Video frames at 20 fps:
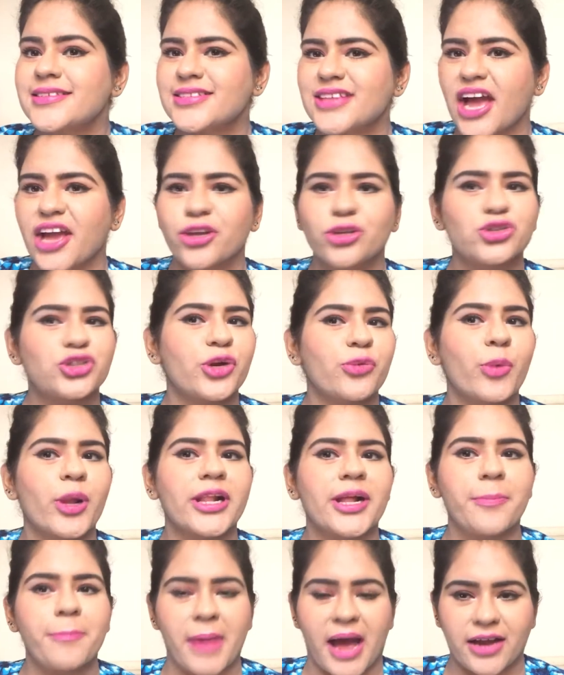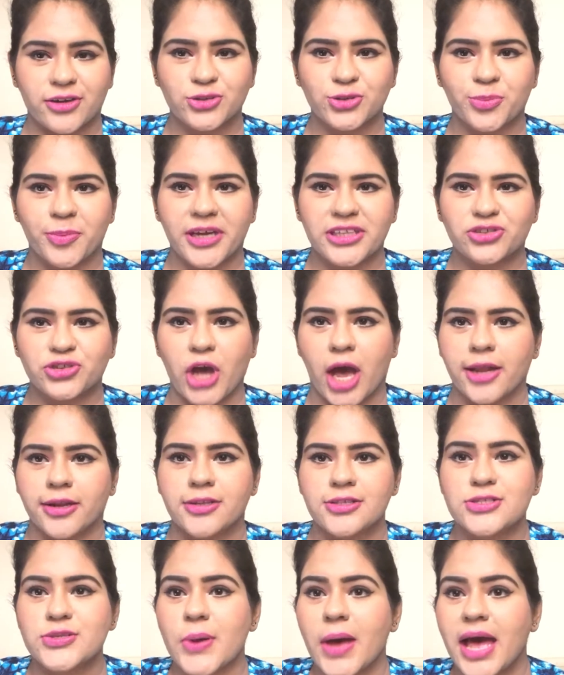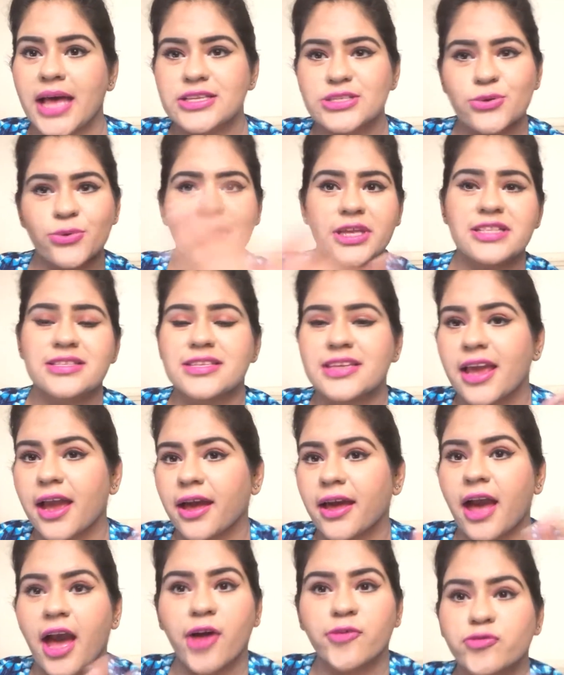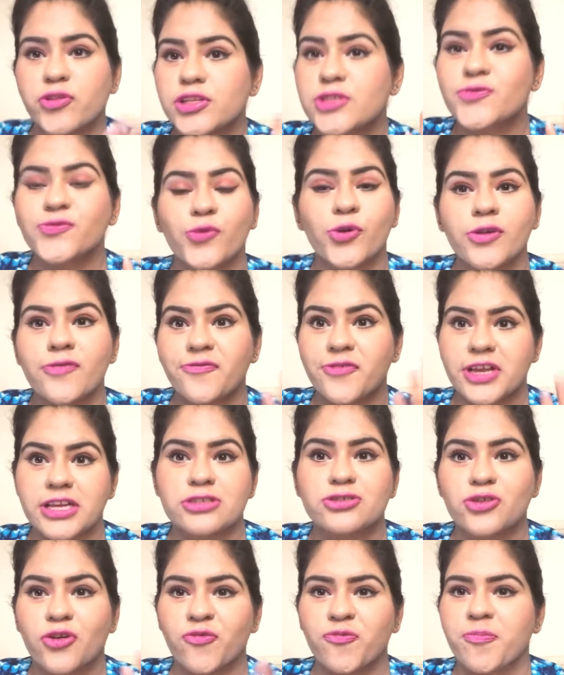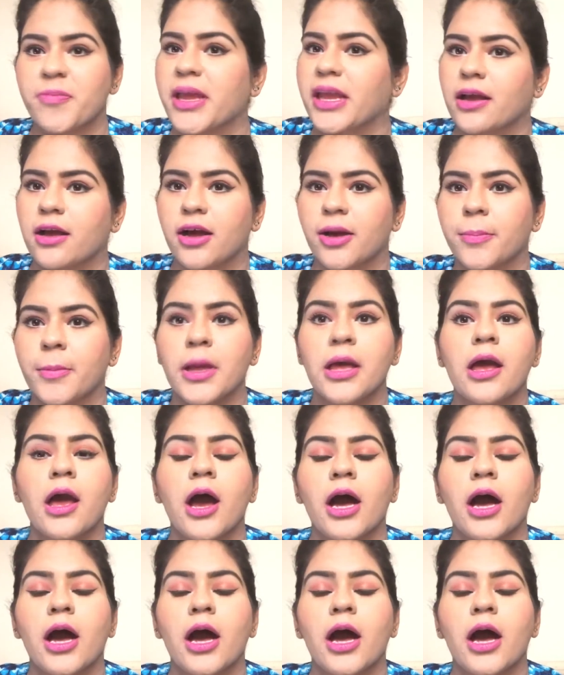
is Ayushi and welcome back to my channel. So as you can see, I have this full face of makeup.